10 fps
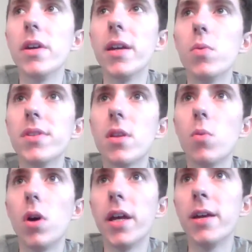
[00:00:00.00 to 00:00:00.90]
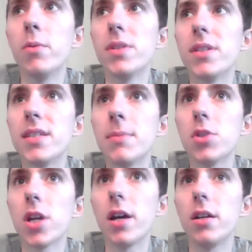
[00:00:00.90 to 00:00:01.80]
it was the same
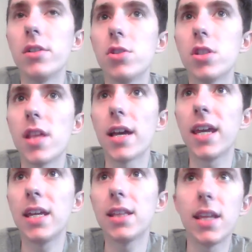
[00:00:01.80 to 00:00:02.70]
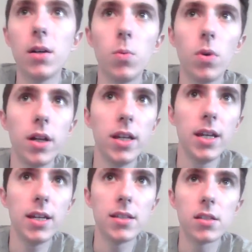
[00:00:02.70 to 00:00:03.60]
challenge that Keith Nail won
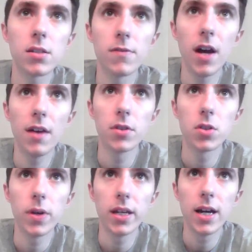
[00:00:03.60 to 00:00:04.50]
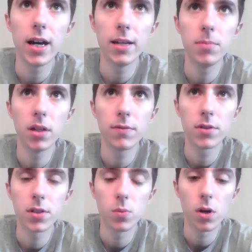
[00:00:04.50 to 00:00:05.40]
in Survivor 29, Blood
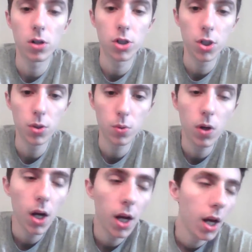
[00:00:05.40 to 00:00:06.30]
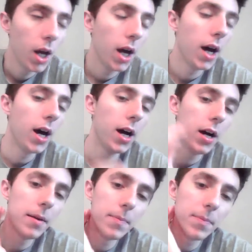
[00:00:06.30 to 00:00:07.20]
versus Water 2,
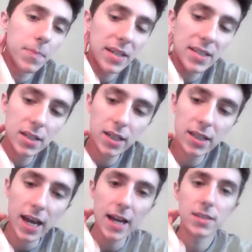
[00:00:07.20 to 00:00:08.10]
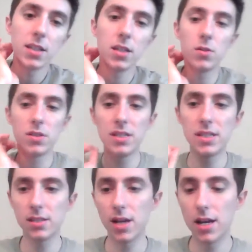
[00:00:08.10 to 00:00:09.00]
Basically they had to use
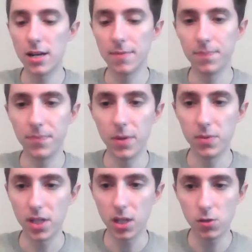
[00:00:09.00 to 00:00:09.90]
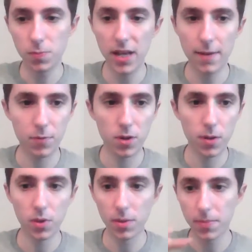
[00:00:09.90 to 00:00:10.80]
these it was a huge
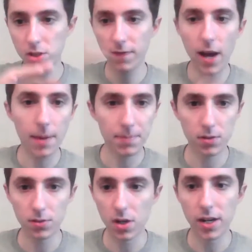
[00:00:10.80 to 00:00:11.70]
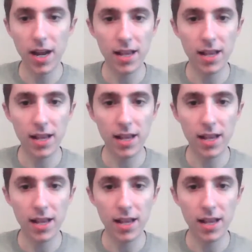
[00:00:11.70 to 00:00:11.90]
platform with a bunch of obstacles on it, and they